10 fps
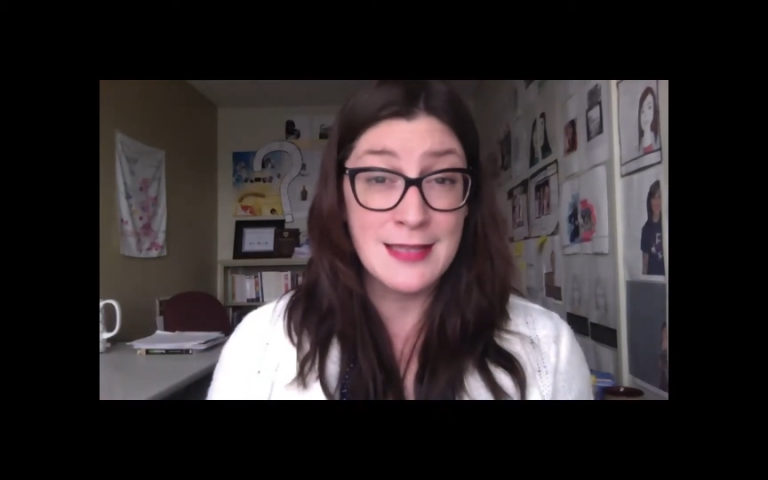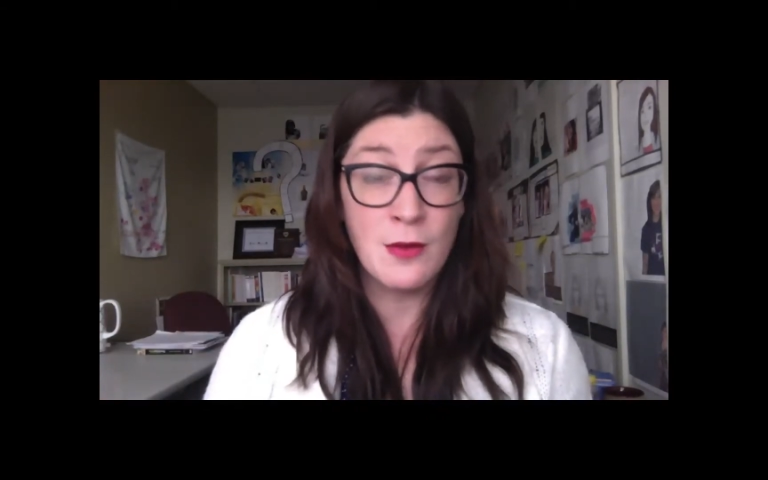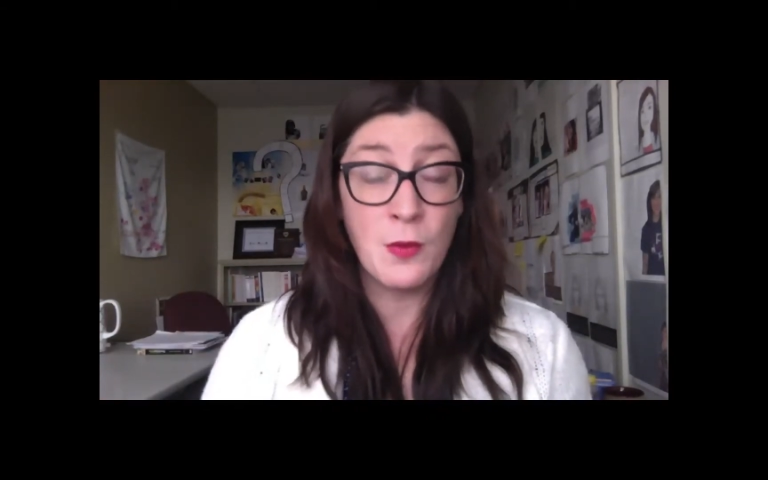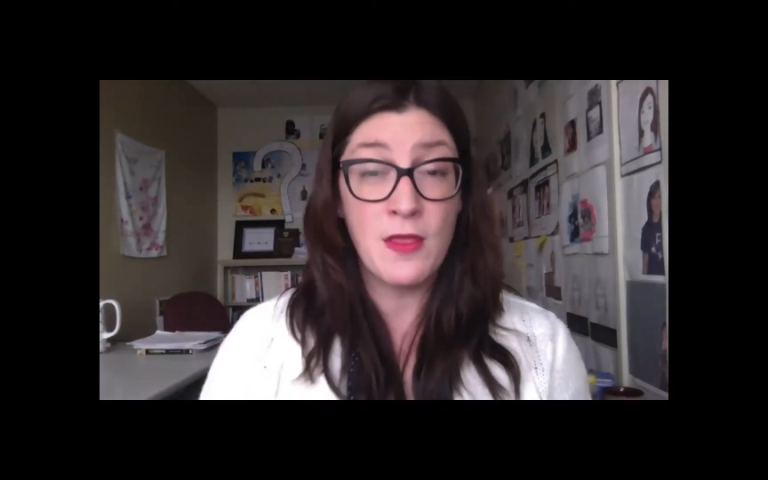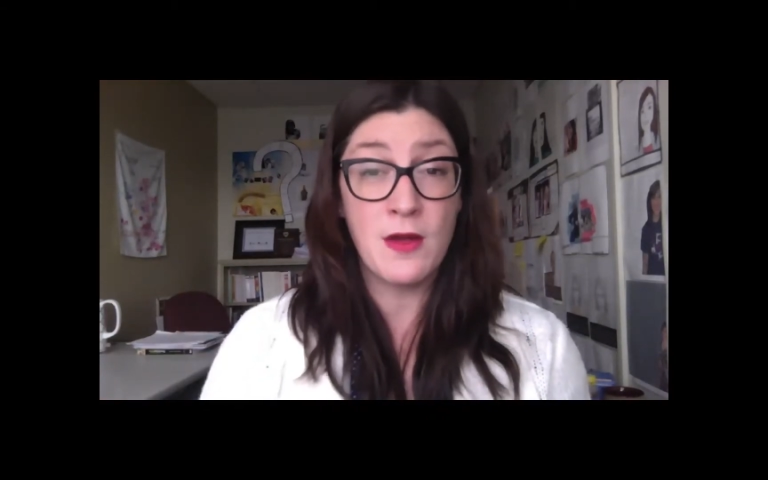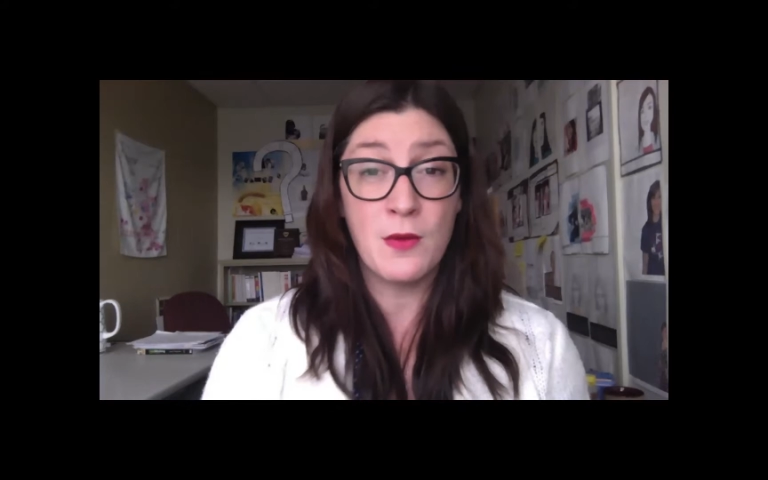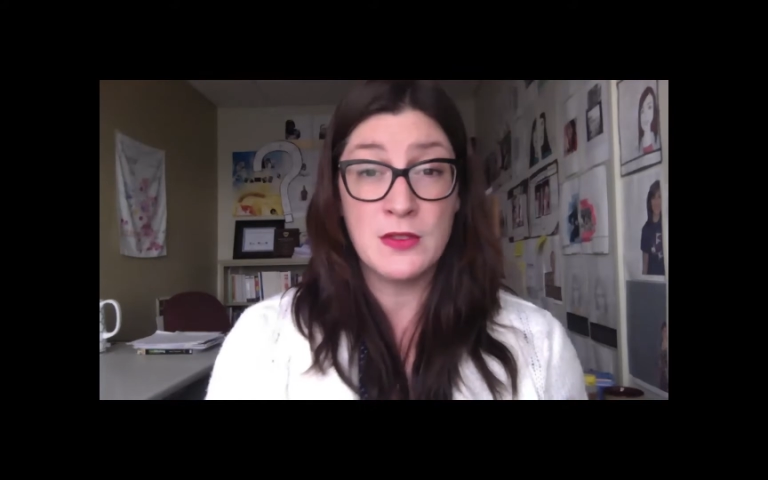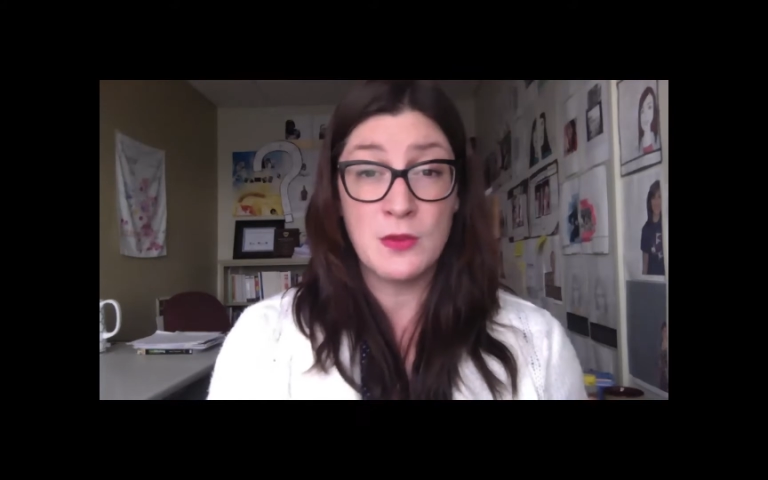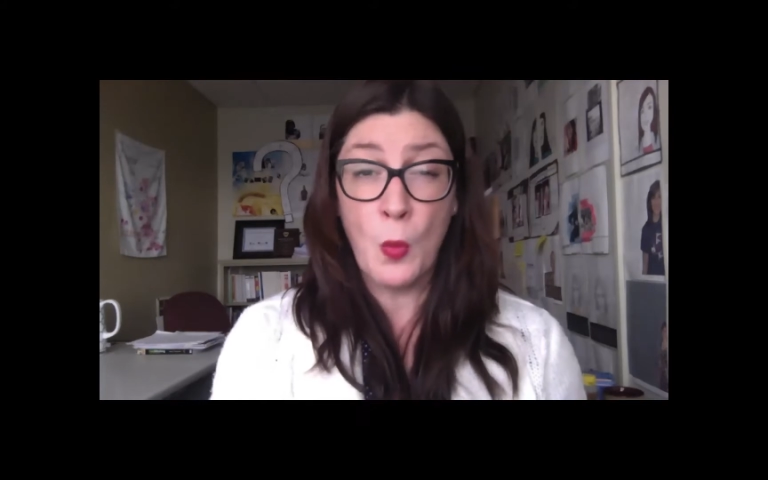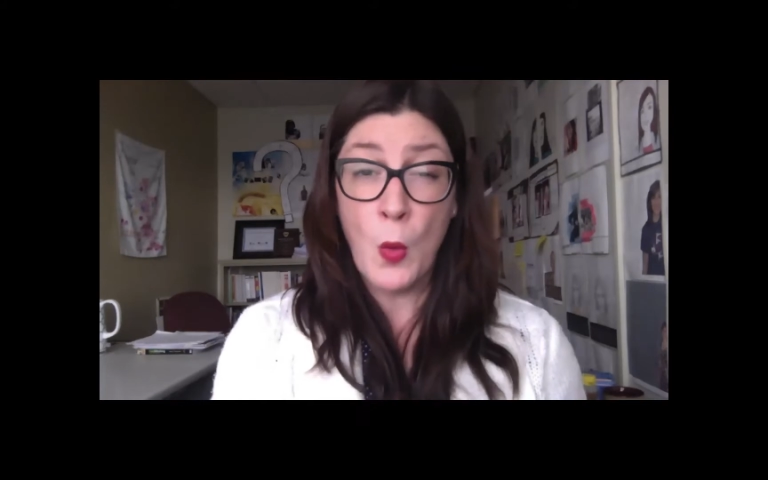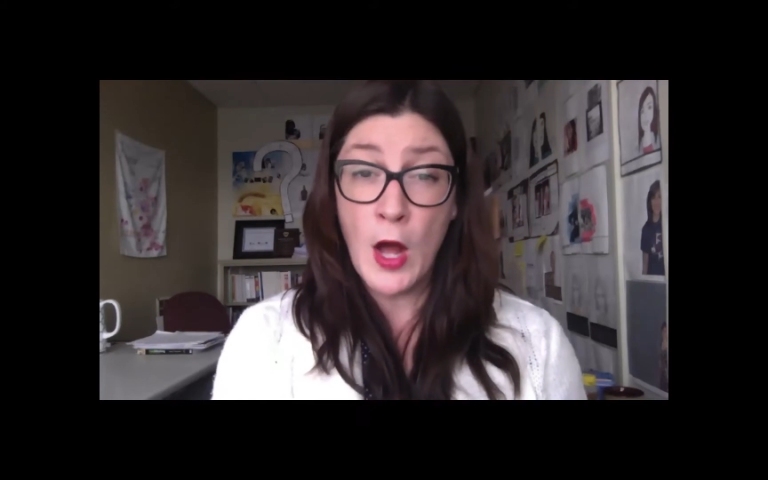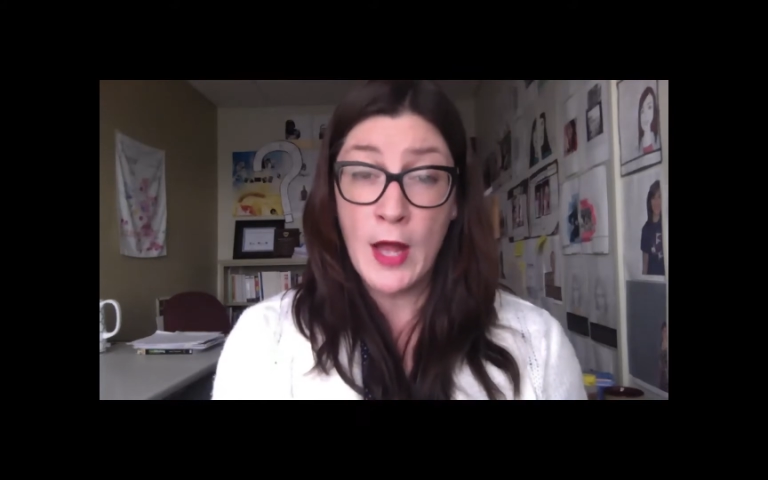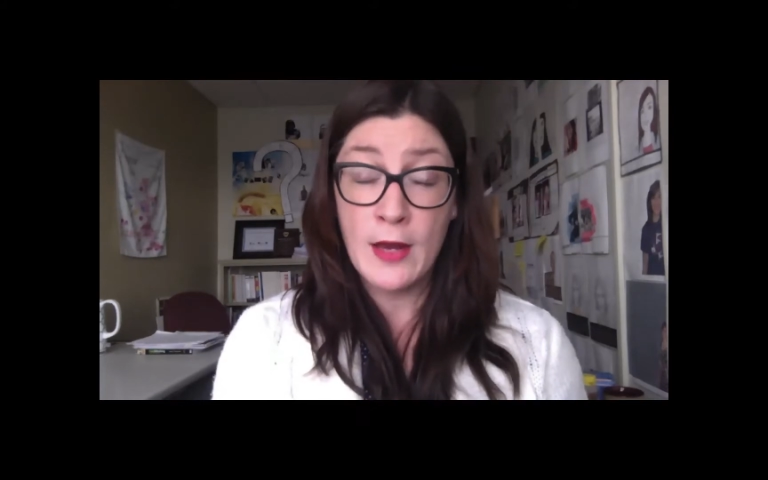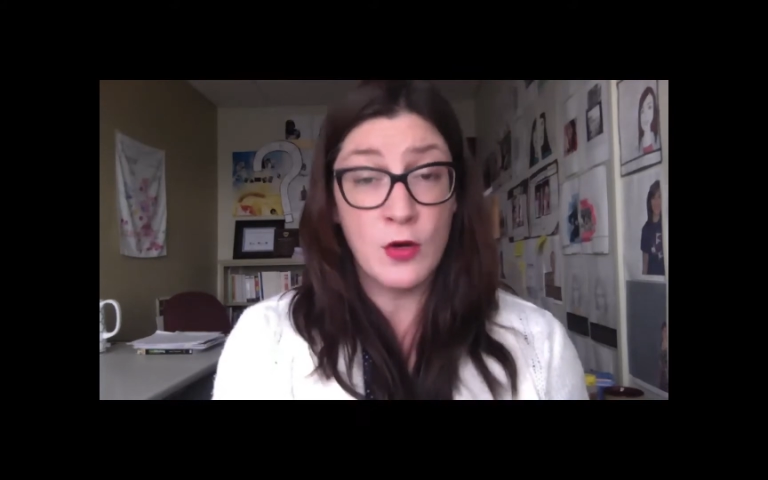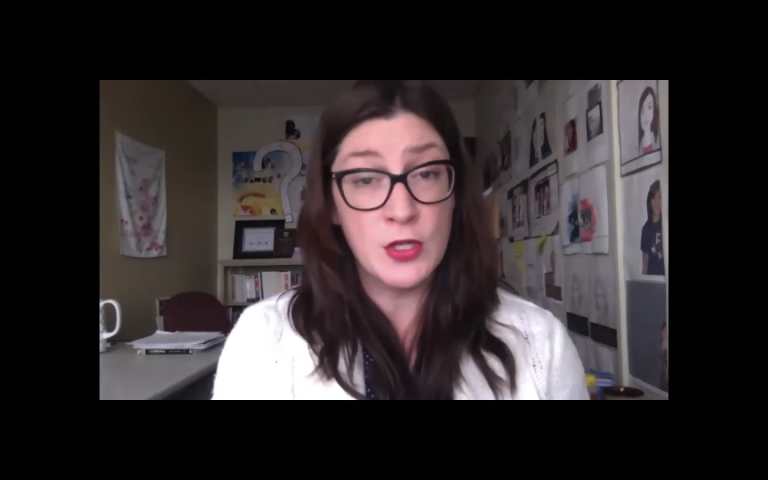and where there was
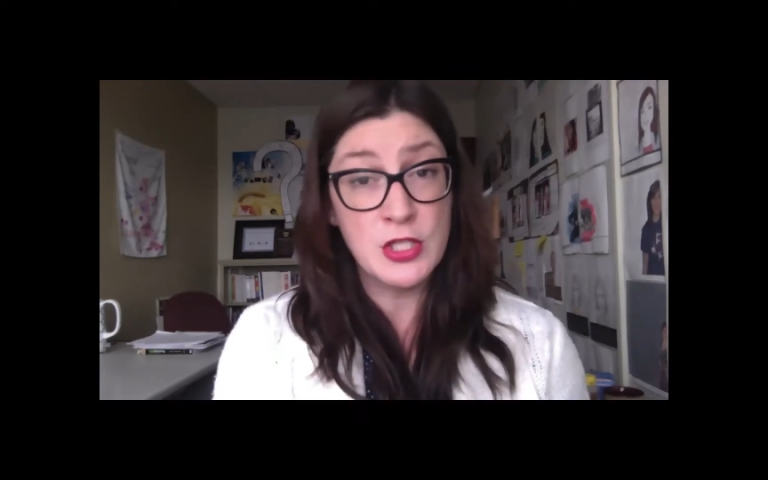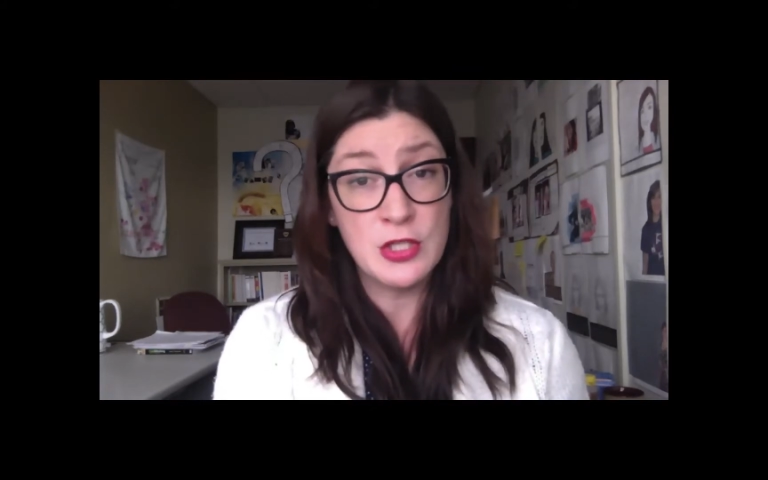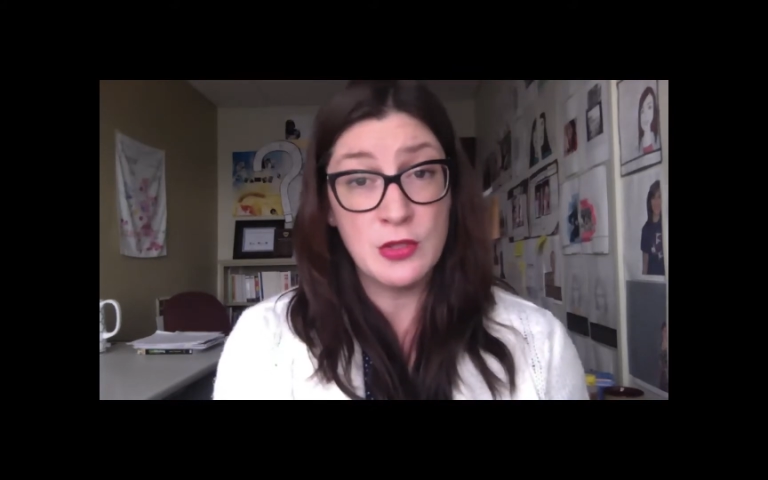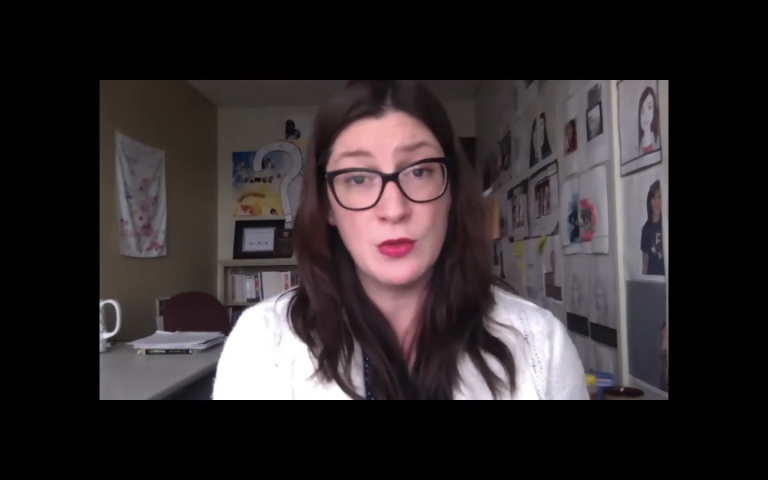one or two,